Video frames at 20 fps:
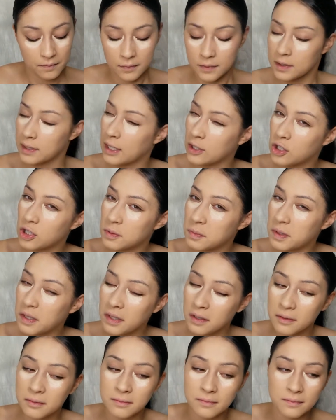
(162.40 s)
That's just me.
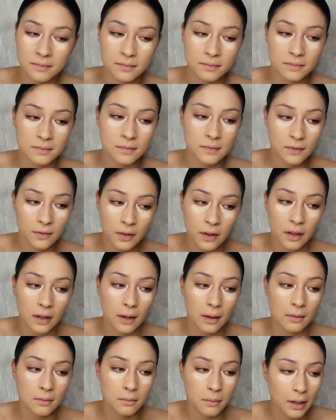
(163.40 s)
I feel like
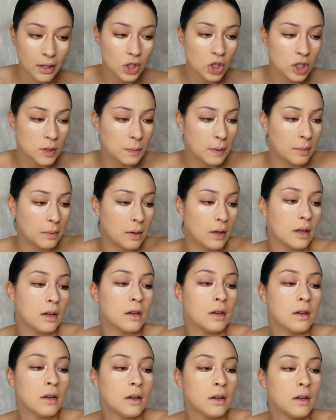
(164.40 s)
it might just be me.
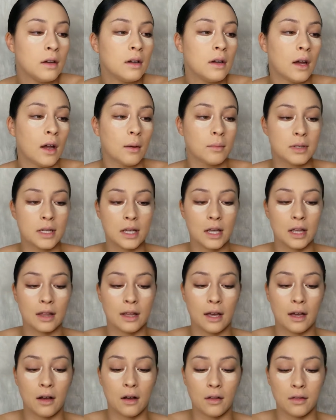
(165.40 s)
I'm taking
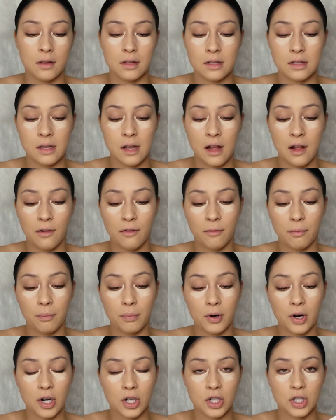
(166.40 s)
that on this e.l.f.
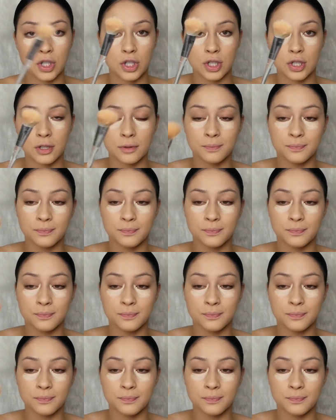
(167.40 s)
brush.